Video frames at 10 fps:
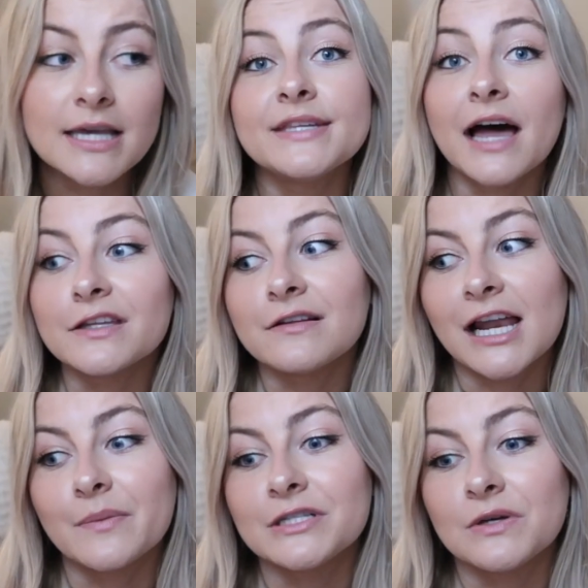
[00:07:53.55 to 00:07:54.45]
Down the
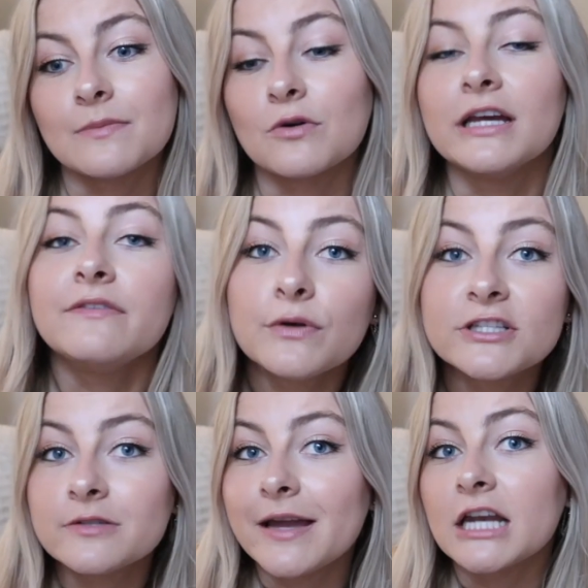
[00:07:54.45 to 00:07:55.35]
line, I'll be doing more
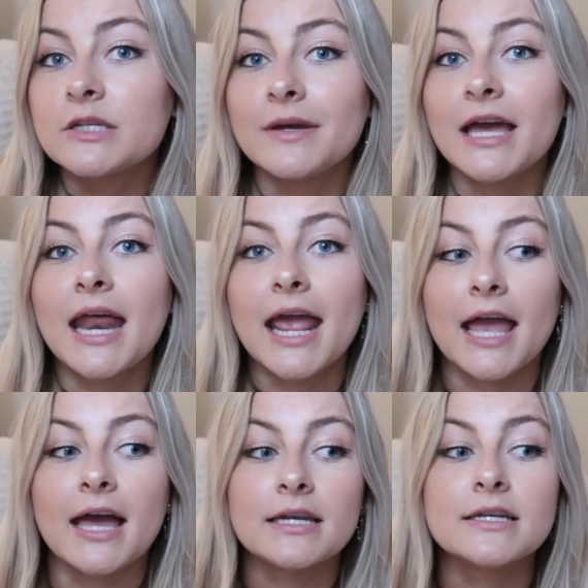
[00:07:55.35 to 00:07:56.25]
influencer management
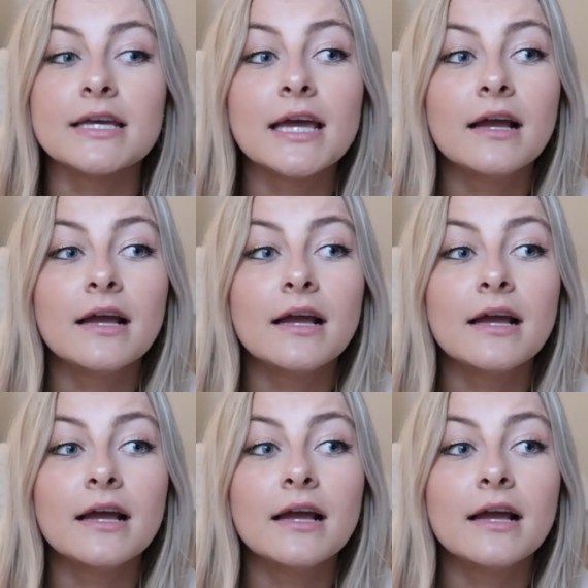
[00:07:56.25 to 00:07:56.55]
and